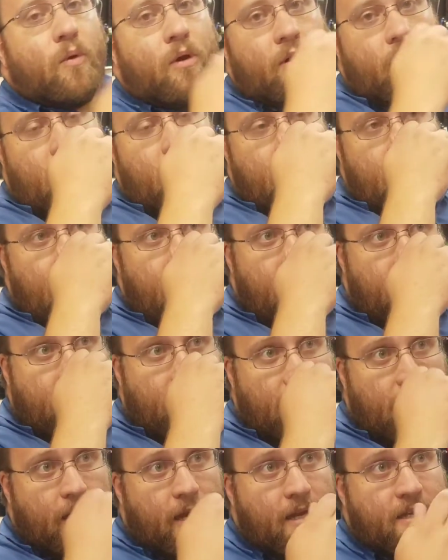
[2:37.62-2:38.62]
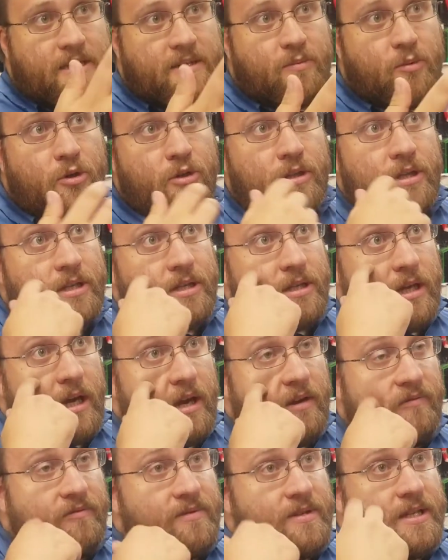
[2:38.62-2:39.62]
I had a customer.
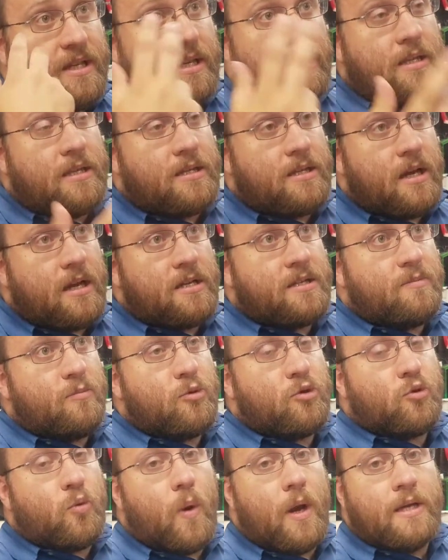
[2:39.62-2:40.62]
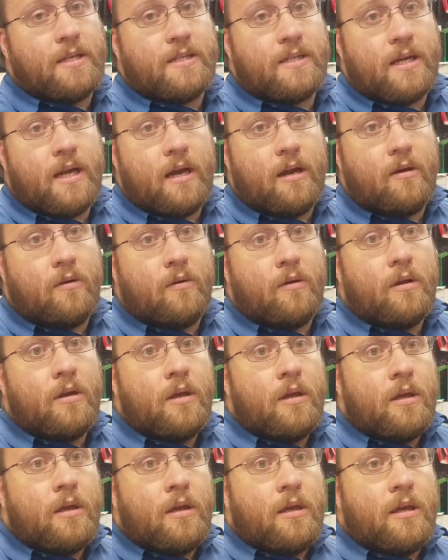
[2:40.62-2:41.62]
I've seen this customer twice now
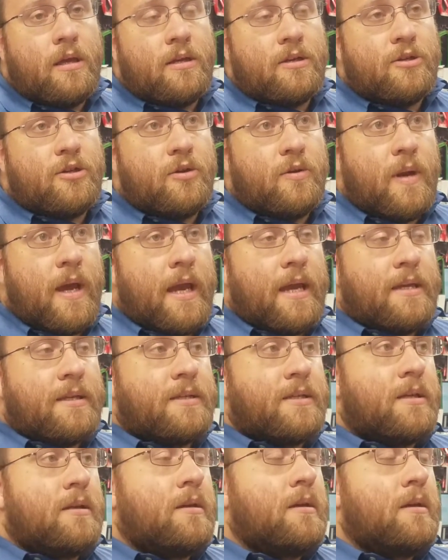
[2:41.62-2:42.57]
in 2 days.